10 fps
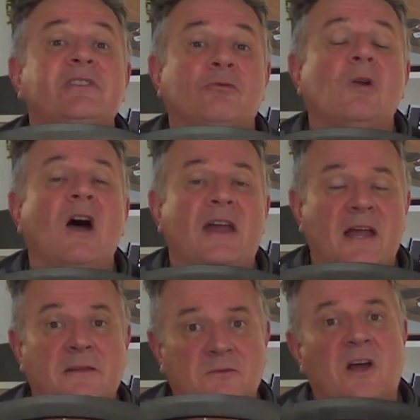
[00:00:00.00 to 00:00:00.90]
the
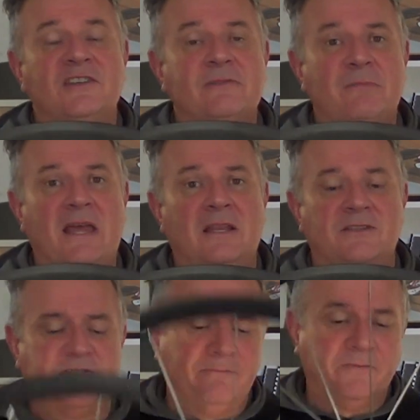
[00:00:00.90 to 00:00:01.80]
rider nice and
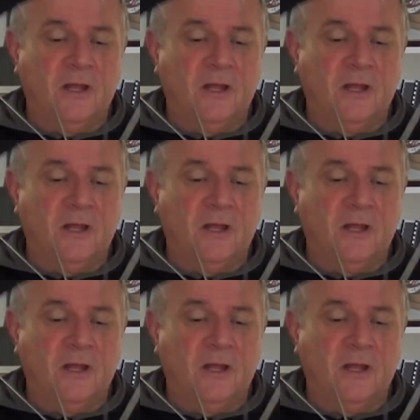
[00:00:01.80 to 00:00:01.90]
balanced.